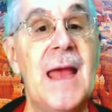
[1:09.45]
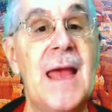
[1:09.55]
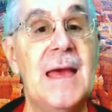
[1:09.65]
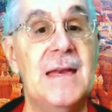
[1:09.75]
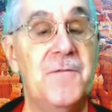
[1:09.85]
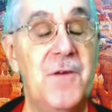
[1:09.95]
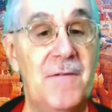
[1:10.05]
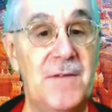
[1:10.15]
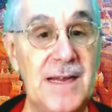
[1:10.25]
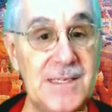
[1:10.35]
And if you
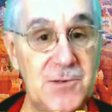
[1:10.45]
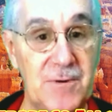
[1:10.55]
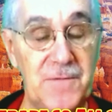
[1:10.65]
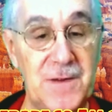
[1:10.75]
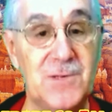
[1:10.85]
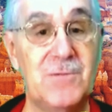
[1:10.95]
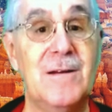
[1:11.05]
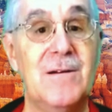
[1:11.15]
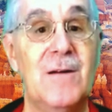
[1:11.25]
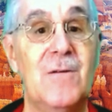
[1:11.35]
have an extra
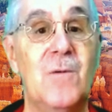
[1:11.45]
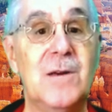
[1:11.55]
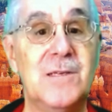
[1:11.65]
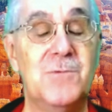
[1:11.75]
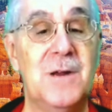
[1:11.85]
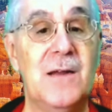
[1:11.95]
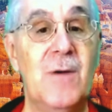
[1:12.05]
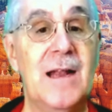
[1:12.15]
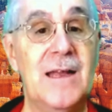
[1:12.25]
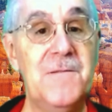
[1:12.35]
refrigerator, it works really
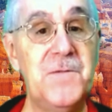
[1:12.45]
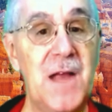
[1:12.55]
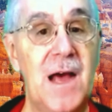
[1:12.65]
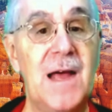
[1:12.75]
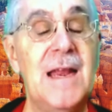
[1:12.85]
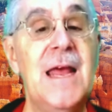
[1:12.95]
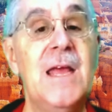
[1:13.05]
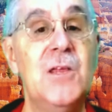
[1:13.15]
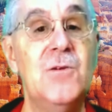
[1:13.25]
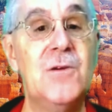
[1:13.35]
well. If not,
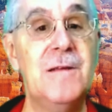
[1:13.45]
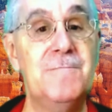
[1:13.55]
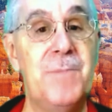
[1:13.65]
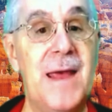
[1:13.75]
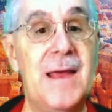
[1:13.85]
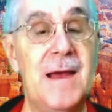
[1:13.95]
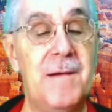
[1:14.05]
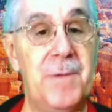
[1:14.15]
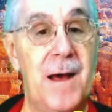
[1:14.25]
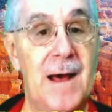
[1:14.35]
you can bake a
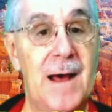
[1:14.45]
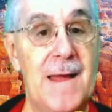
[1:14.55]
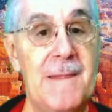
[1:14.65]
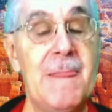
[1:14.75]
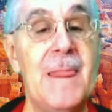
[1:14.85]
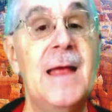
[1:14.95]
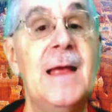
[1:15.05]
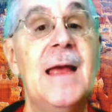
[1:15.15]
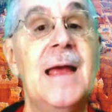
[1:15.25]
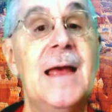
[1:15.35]
pie
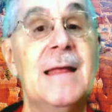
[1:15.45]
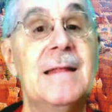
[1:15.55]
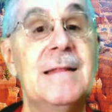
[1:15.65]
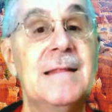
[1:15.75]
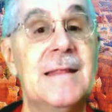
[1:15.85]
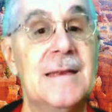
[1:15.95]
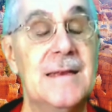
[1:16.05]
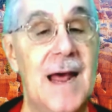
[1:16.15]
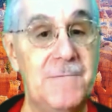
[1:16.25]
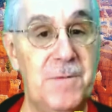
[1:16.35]
the
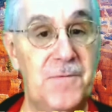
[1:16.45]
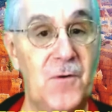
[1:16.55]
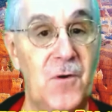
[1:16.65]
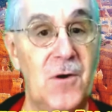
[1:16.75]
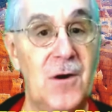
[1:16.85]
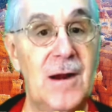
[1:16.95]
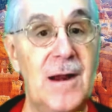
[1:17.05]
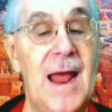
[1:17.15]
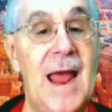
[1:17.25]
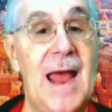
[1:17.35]
night before
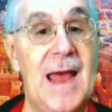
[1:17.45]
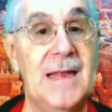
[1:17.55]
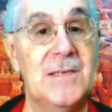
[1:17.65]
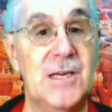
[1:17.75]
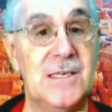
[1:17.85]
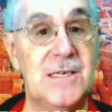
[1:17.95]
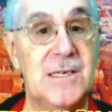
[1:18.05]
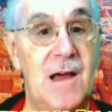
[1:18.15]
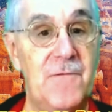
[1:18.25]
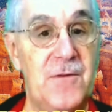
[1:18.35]
and just
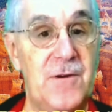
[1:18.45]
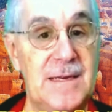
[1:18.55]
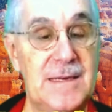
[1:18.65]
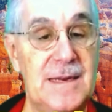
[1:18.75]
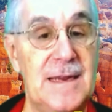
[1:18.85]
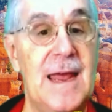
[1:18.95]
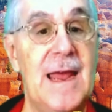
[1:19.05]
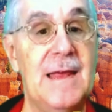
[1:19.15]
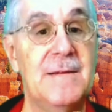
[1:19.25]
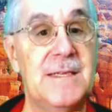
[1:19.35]
cover it
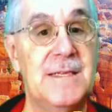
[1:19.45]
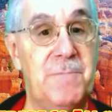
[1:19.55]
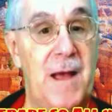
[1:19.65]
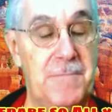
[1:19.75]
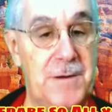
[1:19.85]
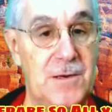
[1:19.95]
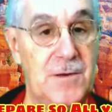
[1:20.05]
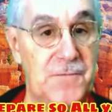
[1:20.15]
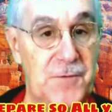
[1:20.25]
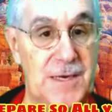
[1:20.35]
and pop it in
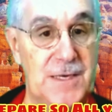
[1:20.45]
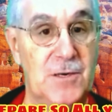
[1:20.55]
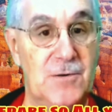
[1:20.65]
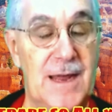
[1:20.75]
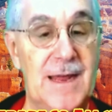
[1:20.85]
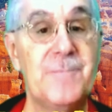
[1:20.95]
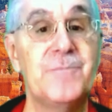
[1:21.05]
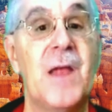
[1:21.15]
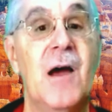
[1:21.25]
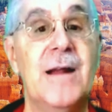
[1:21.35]
your fridge, okay?
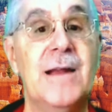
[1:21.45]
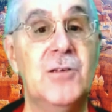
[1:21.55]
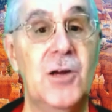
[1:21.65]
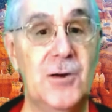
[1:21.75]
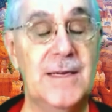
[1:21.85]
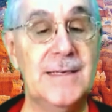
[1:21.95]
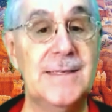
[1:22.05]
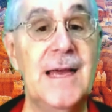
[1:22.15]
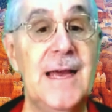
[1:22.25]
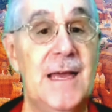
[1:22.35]
All right,
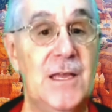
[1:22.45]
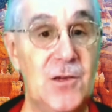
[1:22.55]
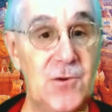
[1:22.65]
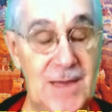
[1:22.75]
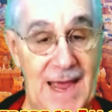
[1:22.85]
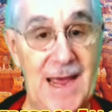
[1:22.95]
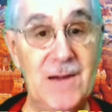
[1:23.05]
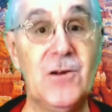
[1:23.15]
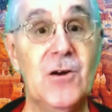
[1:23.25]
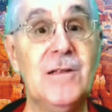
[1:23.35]
turkeys. You
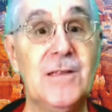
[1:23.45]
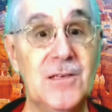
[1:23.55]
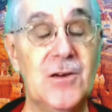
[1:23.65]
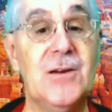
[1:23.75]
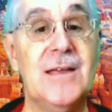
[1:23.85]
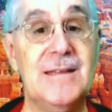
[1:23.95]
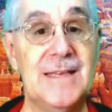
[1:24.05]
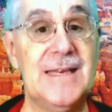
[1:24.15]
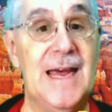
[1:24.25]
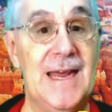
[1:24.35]
can cook the turkey
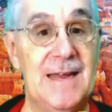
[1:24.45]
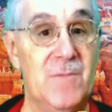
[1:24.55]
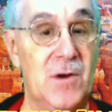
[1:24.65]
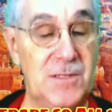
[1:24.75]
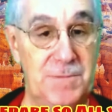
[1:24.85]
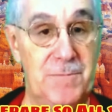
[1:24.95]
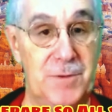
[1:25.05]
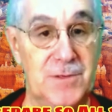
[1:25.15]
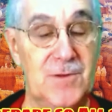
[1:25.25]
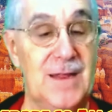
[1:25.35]
the day. Most people do.